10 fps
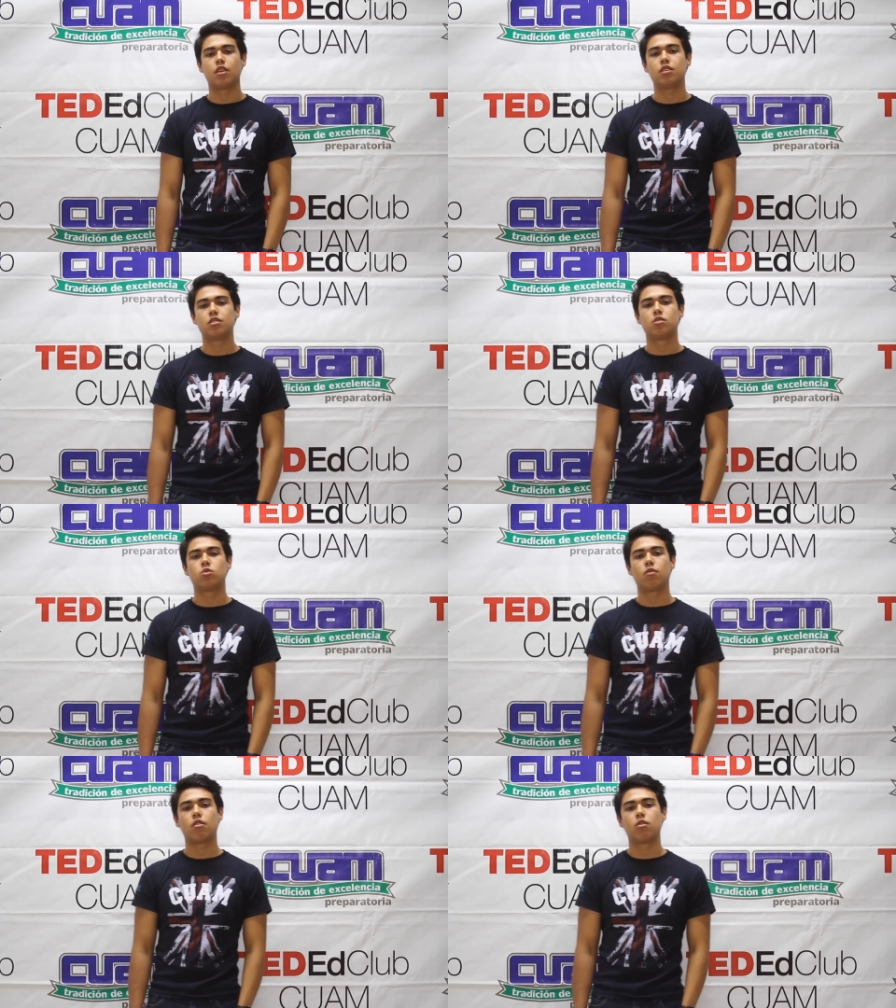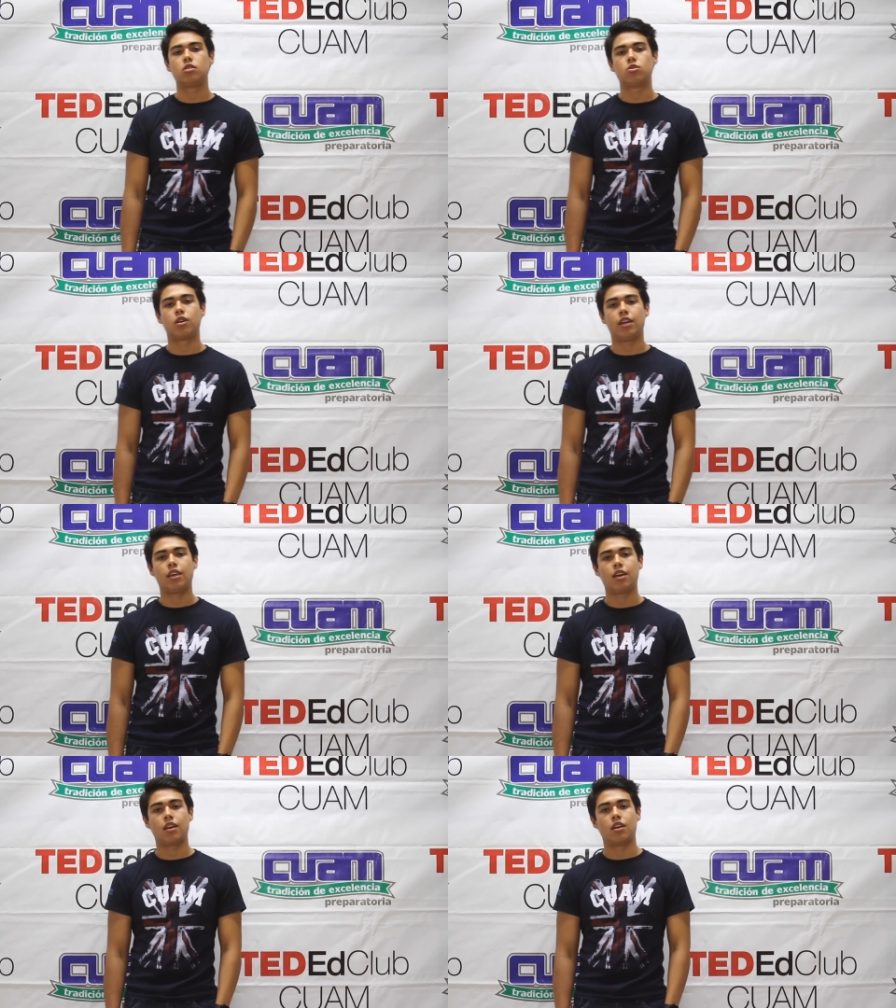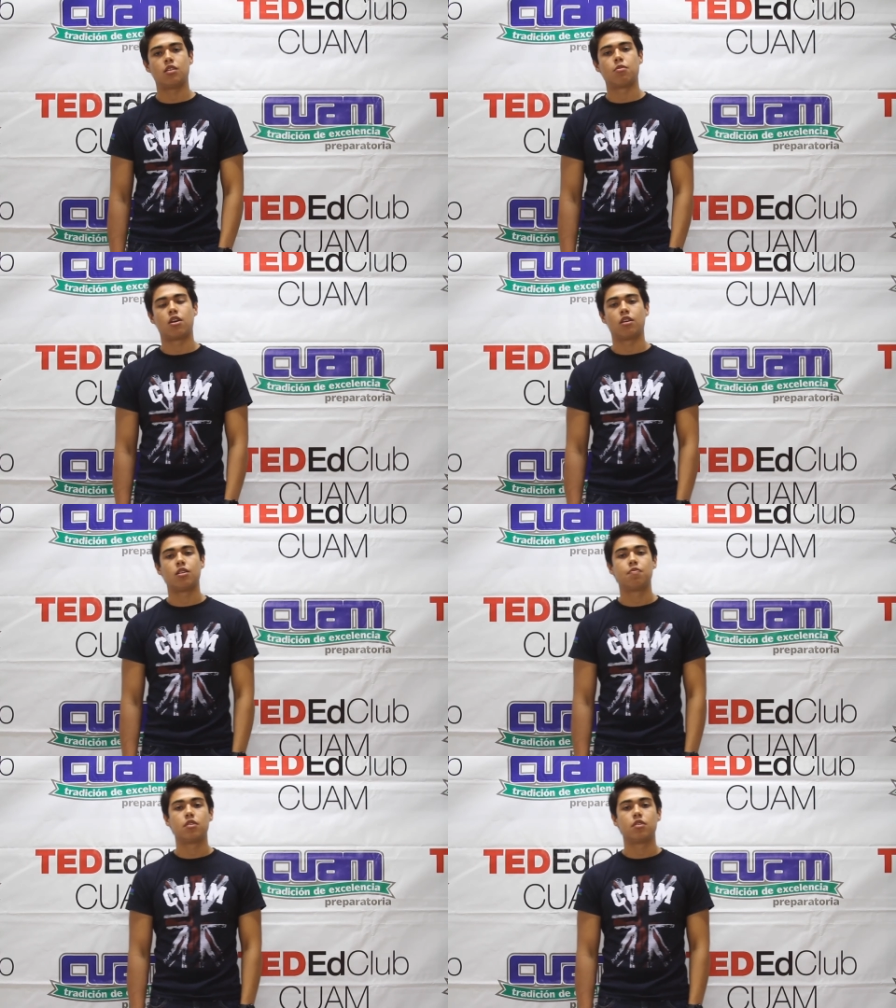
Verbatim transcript: is to evaluate your idea and the market.